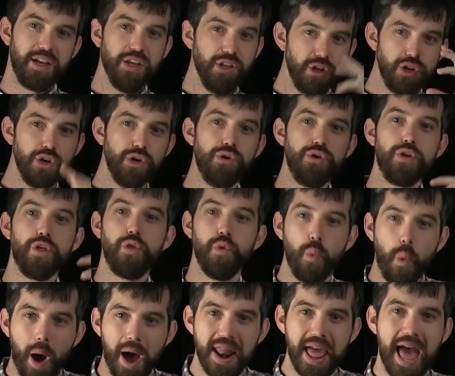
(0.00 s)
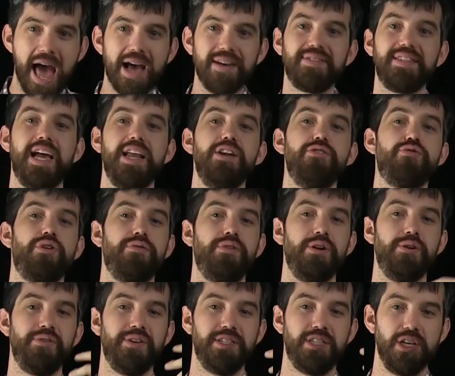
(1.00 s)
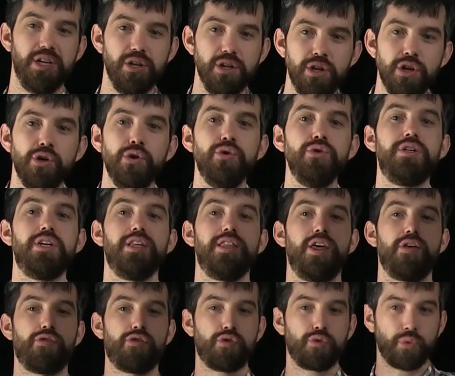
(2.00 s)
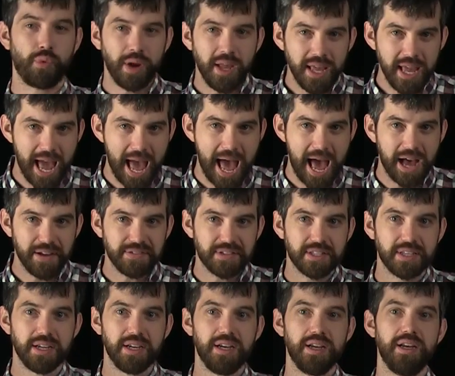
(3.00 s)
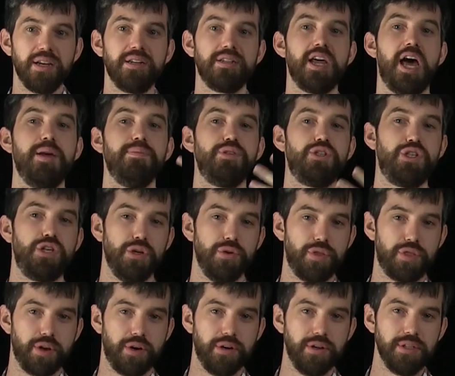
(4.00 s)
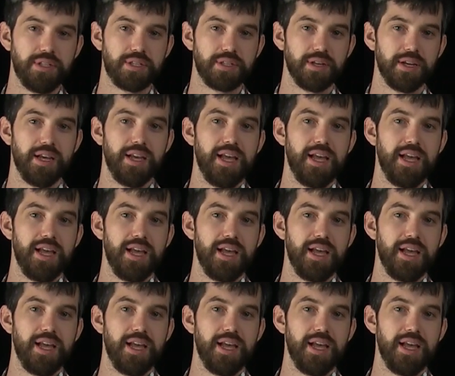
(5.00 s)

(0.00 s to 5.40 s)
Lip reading: U to the 1/2's antiderivative is u to the 3/2 times 2/3.